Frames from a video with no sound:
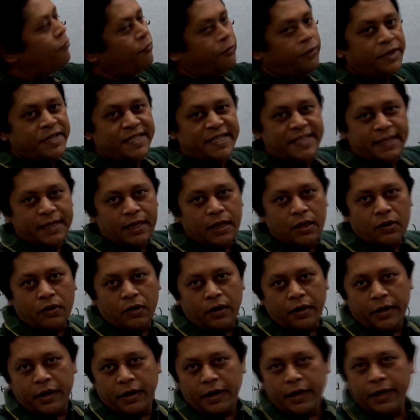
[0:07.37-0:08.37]
Physical
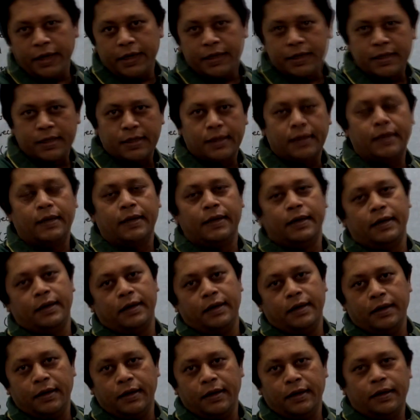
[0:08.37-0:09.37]
quantities
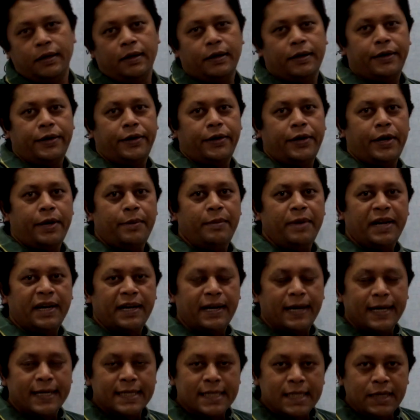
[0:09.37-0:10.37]
can be
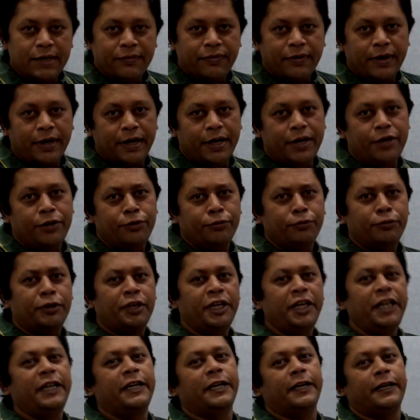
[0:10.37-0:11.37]
classified into
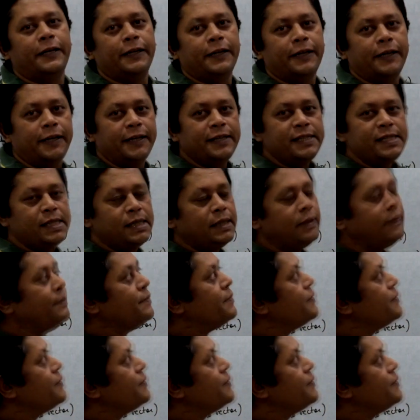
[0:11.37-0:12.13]
three categories.